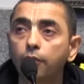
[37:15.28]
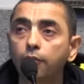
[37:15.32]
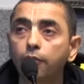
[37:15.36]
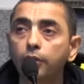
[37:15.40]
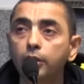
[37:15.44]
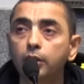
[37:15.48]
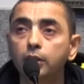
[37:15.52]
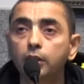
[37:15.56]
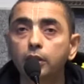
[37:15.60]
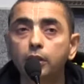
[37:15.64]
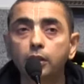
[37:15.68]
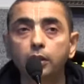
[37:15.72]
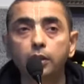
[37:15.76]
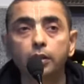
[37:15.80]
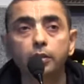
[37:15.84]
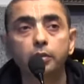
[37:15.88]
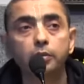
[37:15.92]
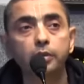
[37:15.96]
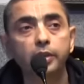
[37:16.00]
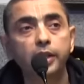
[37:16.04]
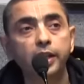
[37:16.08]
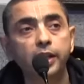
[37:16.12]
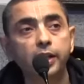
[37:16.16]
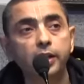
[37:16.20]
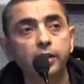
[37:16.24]
with a
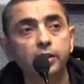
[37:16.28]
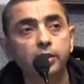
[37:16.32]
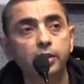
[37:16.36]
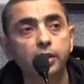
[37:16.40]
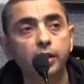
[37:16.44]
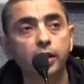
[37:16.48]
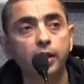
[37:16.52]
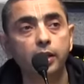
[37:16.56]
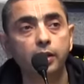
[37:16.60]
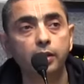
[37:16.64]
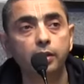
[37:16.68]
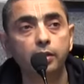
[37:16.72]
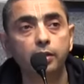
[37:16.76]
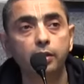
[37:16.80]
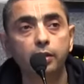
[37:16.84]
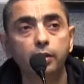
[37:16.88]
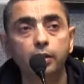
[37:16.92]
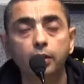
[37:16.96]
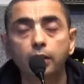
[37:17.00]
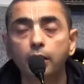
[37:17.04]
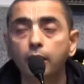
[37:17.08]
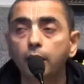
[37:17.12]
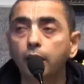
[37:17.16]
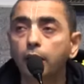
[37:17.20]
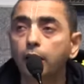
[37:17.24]
deer skin,
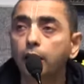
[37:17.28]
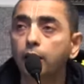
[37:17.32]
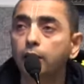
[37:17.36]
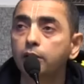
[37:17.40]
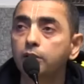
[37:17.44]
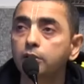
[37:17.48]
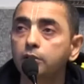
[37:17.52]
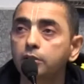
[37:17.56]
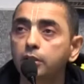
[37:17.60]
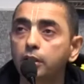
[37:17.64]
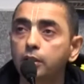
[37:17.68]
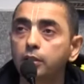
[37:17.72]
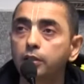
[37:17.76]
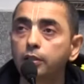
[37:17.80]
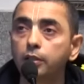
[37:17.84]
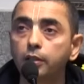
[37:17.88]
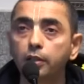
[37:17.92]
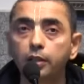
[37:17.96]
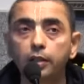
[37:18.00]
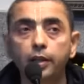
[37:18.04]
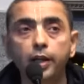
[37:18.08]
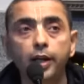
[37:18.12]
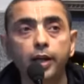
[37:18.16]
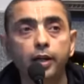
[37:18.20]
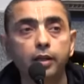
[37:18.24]
sit
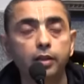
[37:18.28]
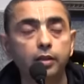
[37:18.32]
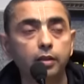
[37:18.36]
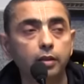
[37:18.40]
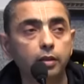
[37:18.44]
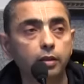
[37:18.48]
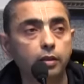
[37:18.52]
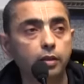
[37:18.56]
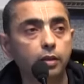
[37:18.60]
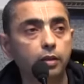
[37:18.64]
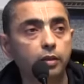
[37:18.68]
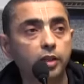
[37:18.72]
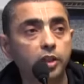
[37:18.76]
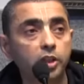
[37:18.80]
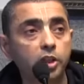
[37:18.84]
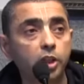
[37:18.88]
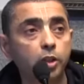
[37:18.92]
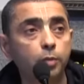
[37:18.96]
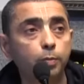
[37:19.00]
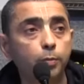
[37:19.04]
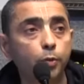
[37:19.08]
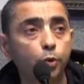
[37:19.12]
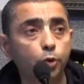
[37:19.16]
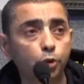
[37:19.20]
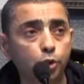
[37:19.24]
erect,
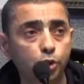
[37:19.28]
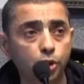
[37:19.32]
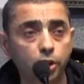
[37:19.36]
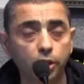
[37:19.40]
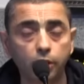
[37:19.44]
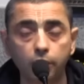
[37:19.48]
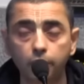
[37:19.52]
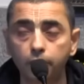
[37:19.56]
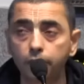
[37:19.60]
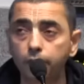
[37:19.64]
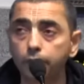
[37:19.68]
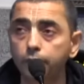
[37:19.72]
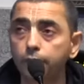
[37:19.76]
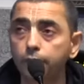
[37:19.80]
rigid posture.